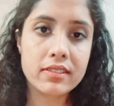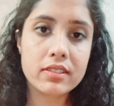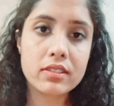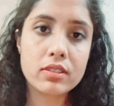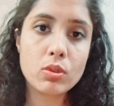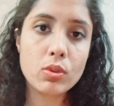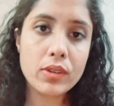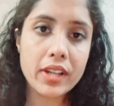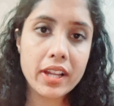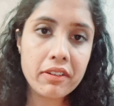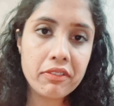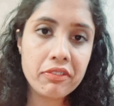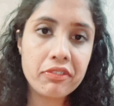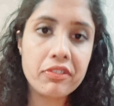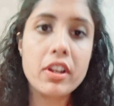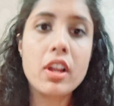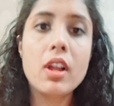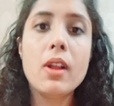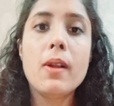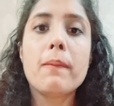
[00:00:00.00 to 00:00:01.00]
So if
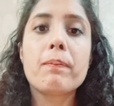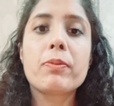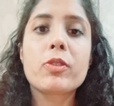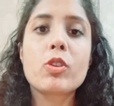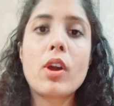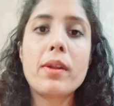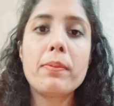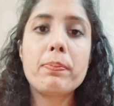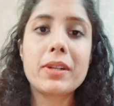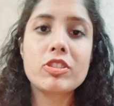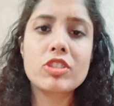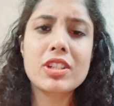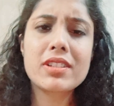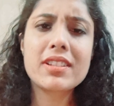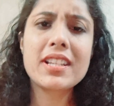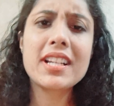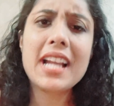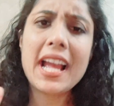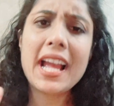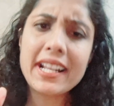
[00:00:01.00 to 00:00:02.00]
you are
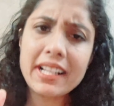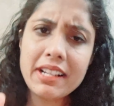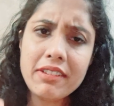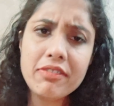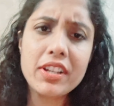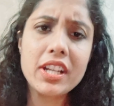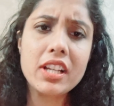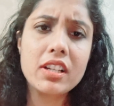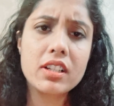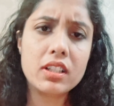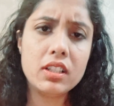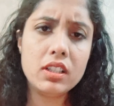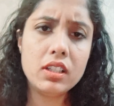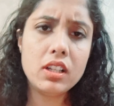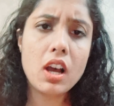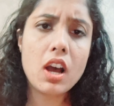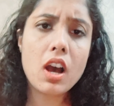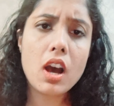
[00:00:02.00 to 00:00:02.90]
purchasing any vehicle